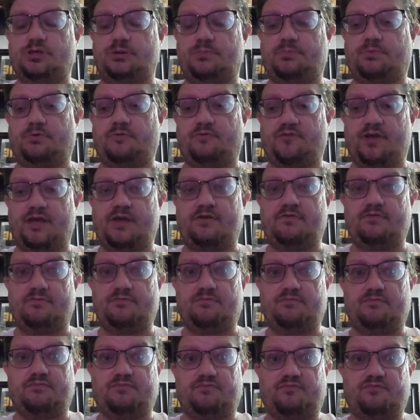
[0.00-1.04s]
to prevent
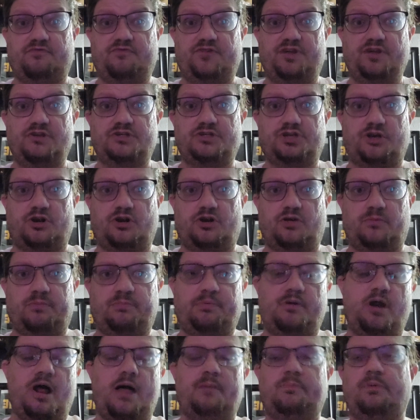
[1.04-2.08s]
future
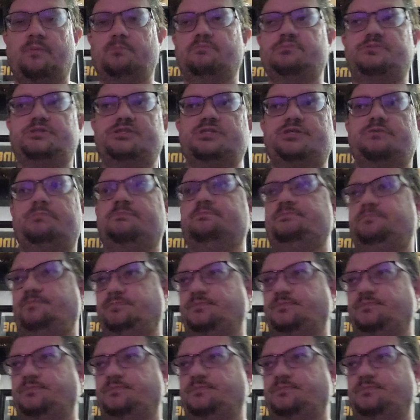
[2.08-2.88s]
problems,